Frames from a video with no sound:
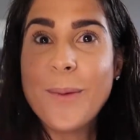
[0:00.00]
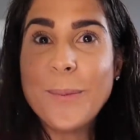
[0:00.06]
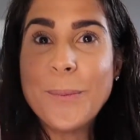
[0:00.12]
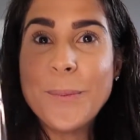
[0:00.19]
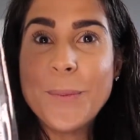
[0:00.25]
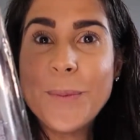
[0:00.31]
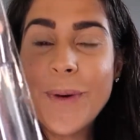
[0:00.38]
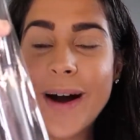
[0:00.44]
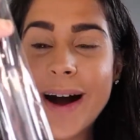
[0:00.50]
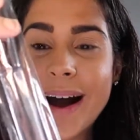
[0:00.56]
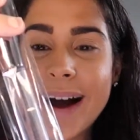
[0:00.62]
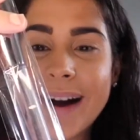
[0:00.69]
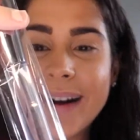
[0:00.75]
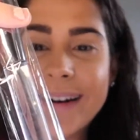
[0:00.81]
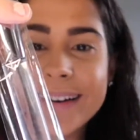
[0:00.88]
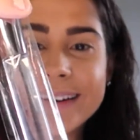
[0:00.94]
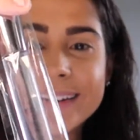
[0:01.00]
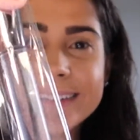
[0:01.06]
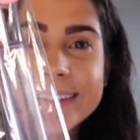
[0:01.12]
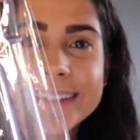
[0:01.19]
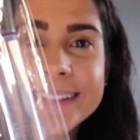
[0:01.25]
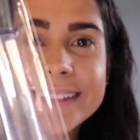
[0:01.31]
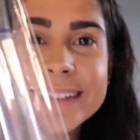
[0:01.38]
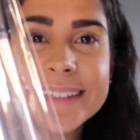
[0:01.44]
wow look
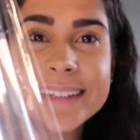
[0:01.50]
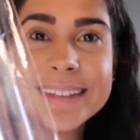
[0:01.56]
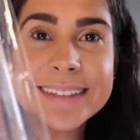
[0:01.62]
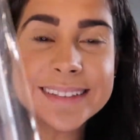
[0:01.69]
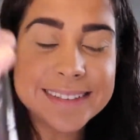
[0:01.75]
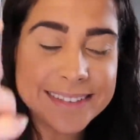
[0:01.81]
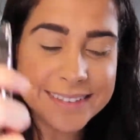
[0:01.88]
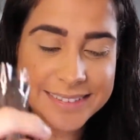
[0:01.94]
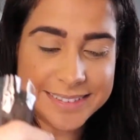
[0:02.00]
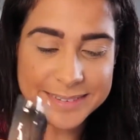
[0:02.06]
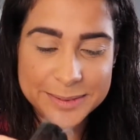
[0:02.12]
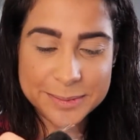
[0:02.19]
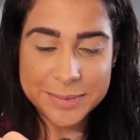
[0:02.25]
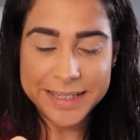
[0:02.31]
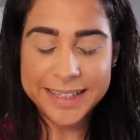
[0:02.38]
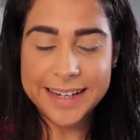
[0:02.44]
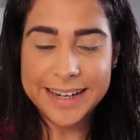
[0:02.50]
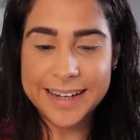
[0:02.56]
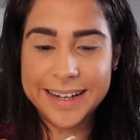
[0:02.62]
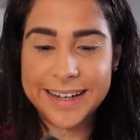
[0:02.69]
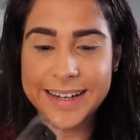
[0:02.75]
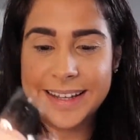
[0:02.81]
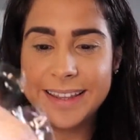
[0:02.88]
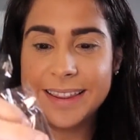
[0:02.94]
at these oh my
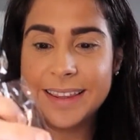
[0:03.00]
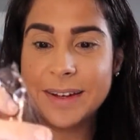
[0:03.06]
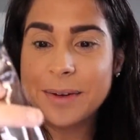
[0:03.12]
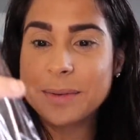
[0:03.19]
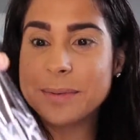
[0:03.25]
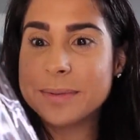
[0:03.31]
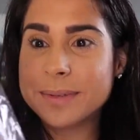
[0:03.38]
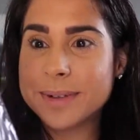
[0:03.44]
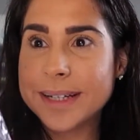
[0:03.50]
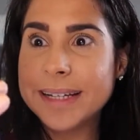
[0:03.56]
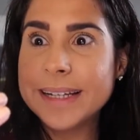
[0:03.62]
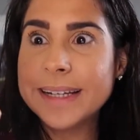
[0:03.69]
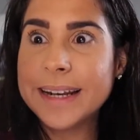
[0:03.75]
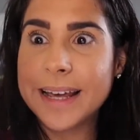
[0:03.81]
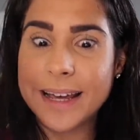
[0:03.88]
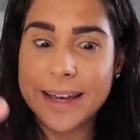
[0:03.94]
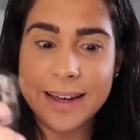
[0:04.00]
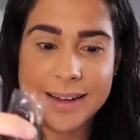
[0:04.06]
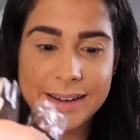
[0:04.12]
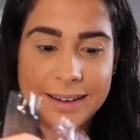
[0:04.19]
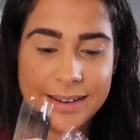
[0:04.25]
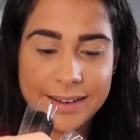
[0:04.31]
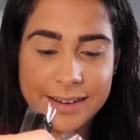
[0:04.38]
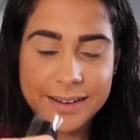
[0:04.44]
god they're really like
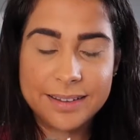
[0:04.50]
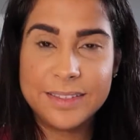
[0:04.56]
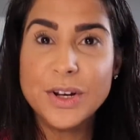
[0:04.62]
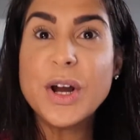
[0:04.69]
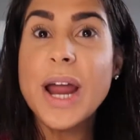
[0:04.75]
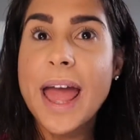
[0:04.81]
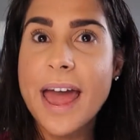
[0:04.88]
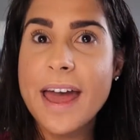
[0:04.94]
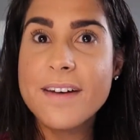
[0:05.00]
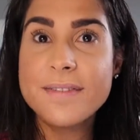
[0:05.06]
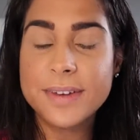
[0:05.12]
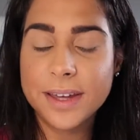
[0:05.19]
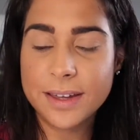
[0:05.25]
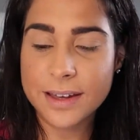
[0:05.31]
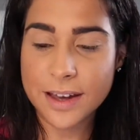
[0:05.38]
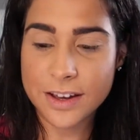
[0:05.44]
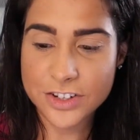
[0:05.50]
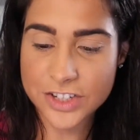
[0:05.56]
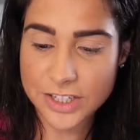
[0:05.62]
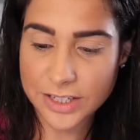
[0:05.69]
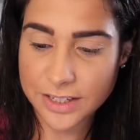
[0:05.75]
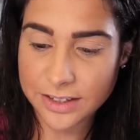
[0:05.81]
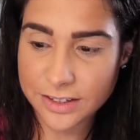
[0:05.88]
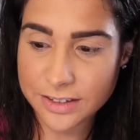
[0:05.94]
they're heavy
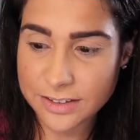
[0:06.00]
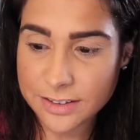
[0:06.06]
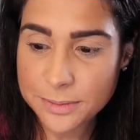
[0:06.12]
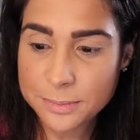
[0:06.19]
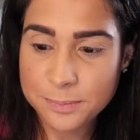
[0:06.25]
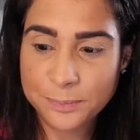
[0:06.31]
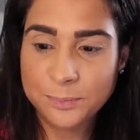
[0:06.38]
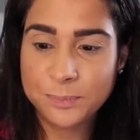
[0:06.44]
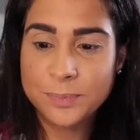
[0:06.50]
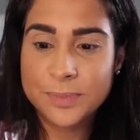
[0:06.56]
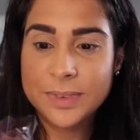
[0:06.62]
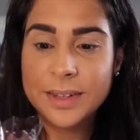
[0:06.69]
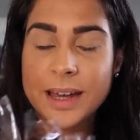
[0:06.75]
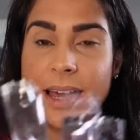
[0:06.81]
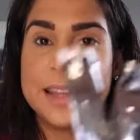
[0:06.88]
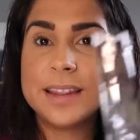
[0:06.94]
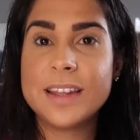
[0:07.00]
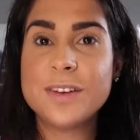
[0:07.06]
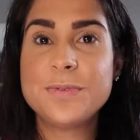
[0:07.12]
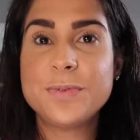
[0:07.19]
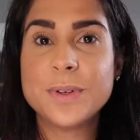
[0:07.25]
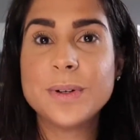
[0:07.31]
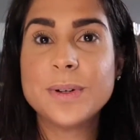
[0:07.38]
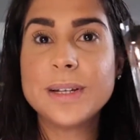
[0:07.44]
actually you know and they
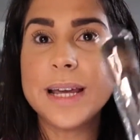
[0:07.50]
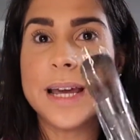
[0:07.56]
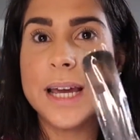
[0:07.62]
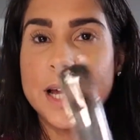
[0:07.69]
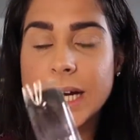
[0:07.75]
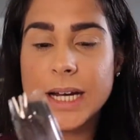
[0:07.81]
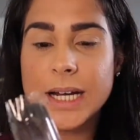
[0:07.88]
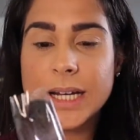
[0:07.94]
feel like